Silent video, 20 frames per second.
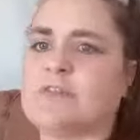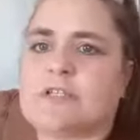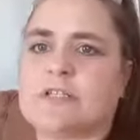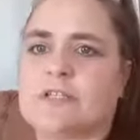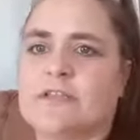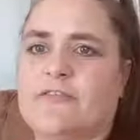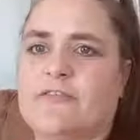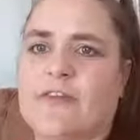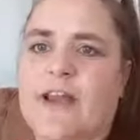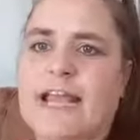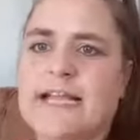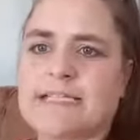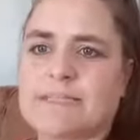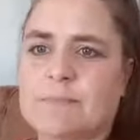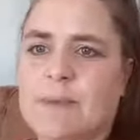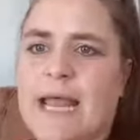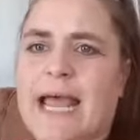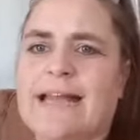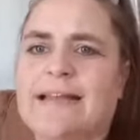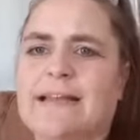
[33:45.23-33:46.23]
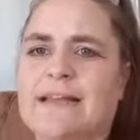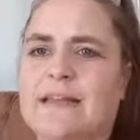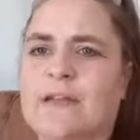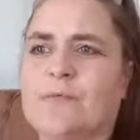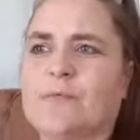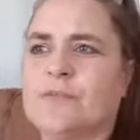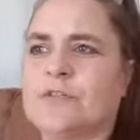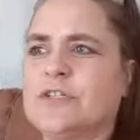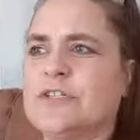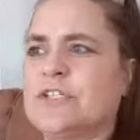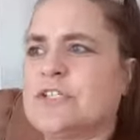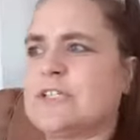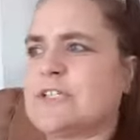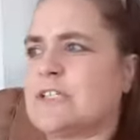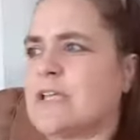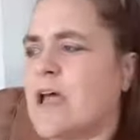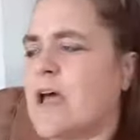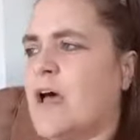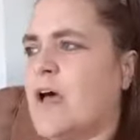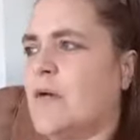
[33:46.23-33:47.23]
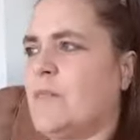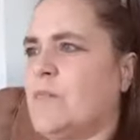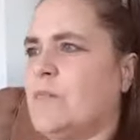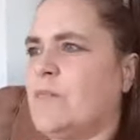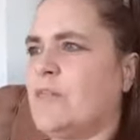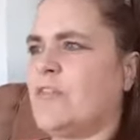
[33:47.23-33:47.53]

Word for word: to the flex plan, and it was um,